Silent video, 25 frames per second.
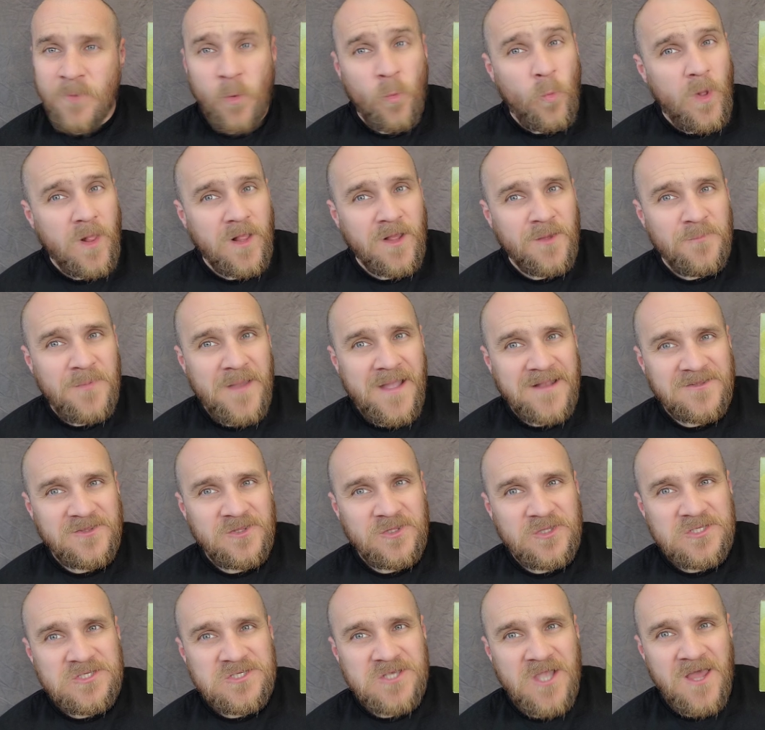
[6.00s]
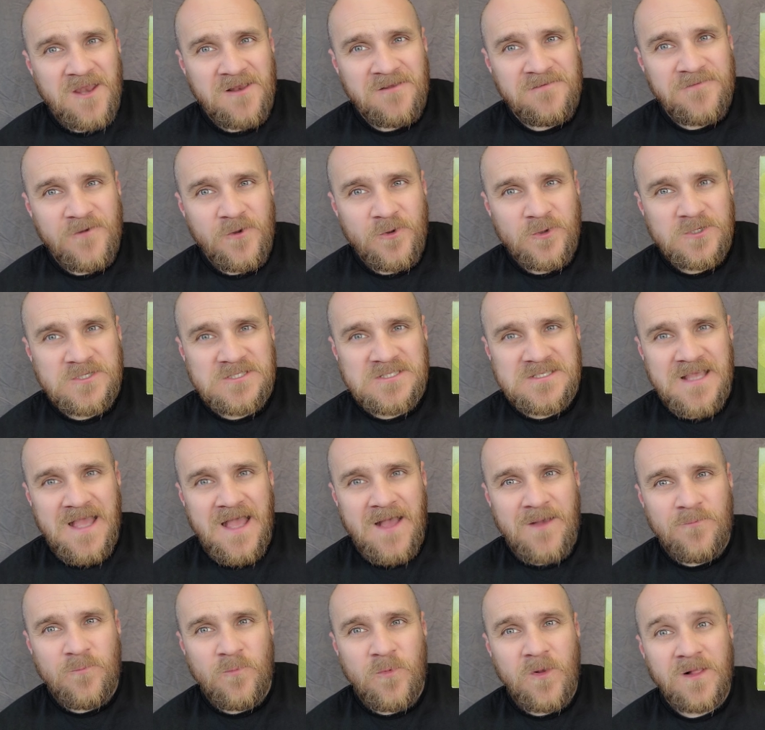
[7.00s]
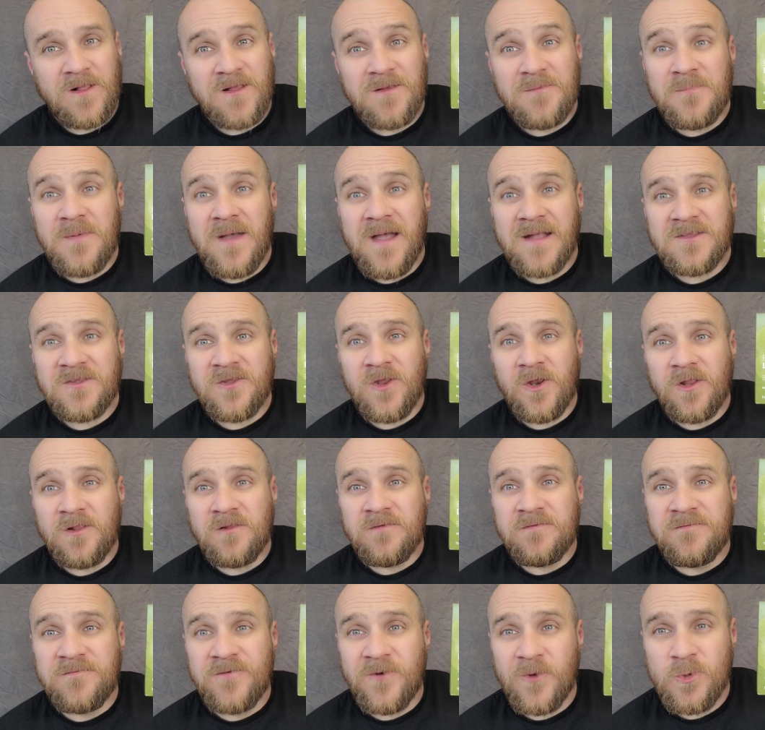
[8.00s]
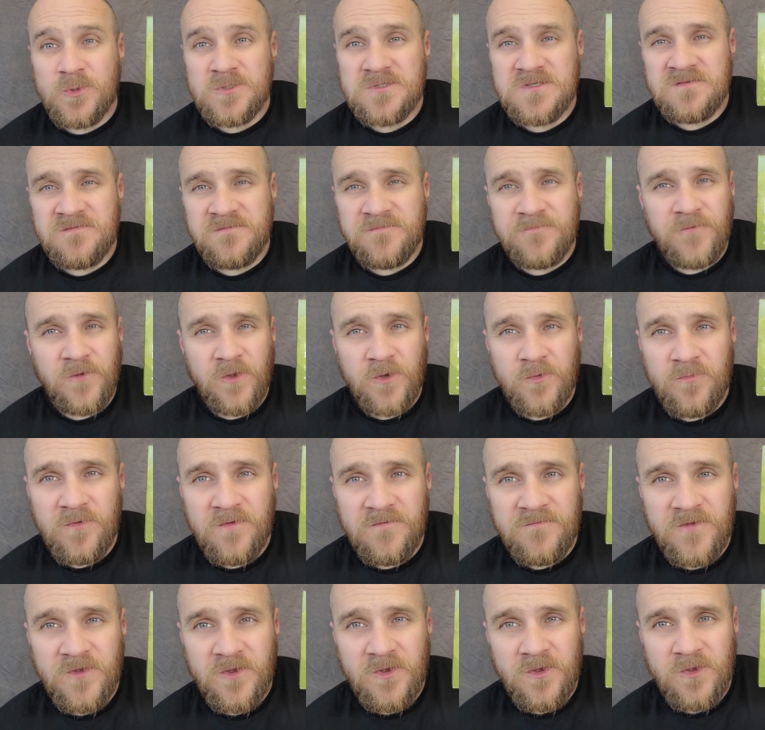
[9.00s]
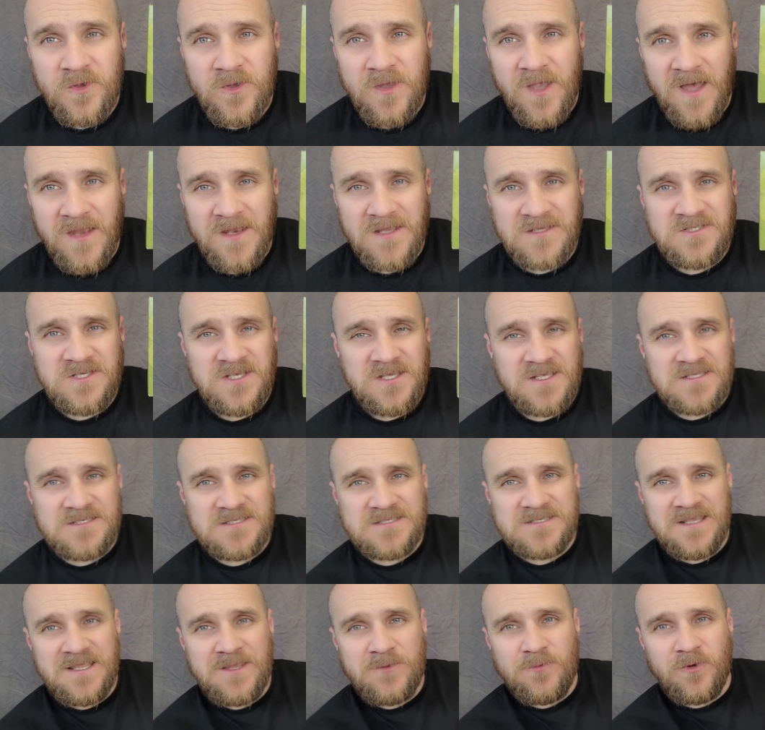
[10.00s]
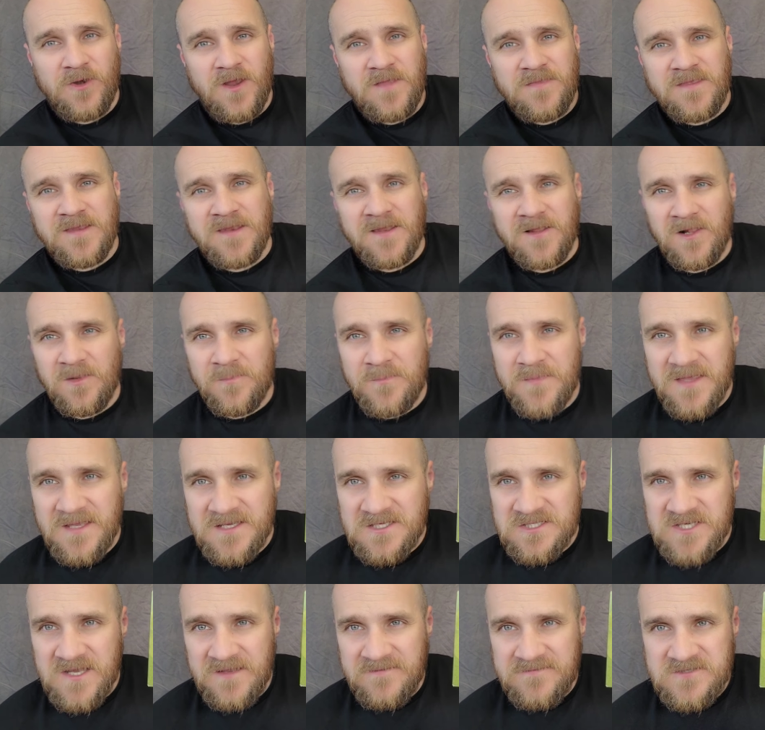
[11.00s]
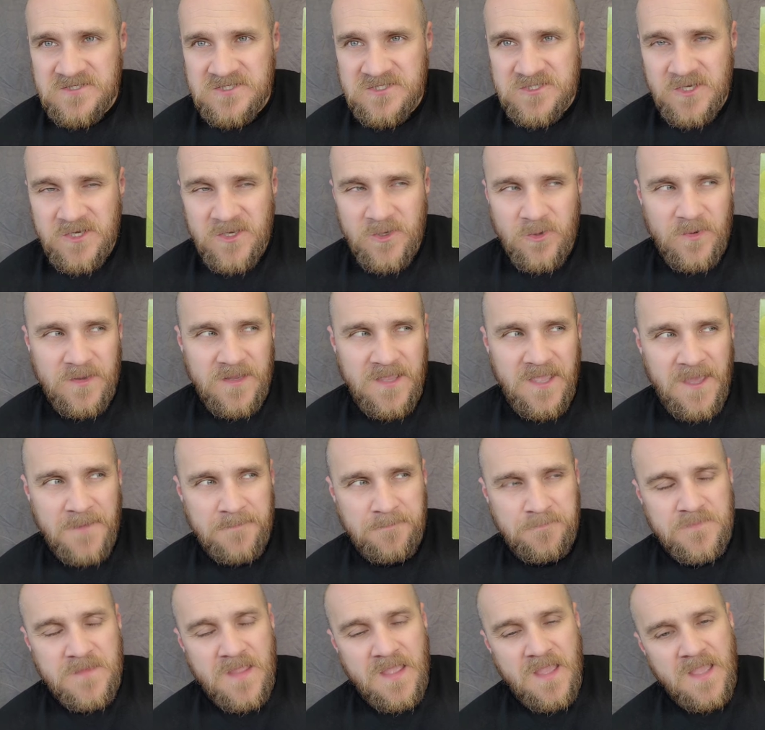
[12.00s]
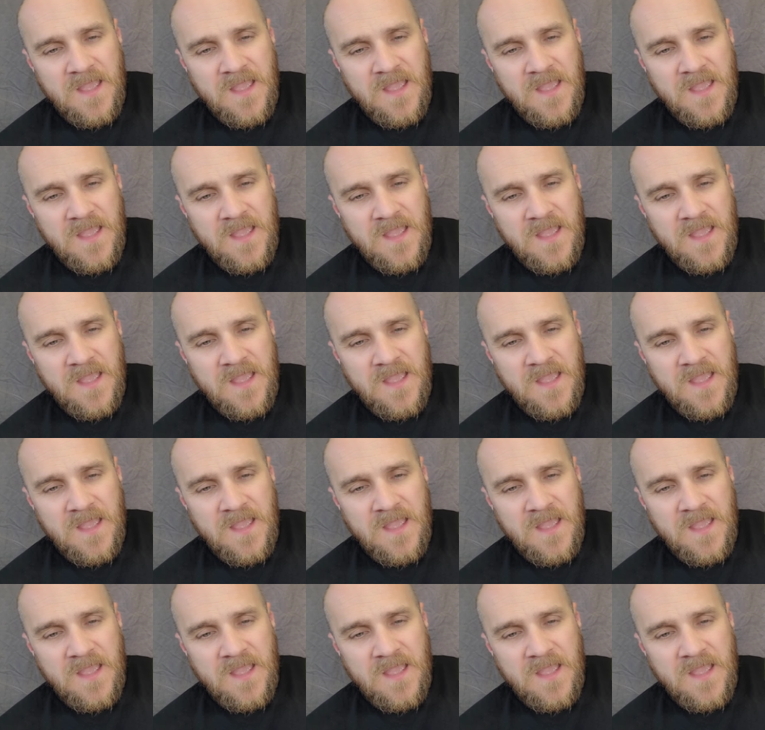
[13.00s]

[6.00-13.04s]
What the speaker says: Welcome back to the channel, folks, and welcome back to another frozen food review. And as you can see, we're in the little makeshift studio again.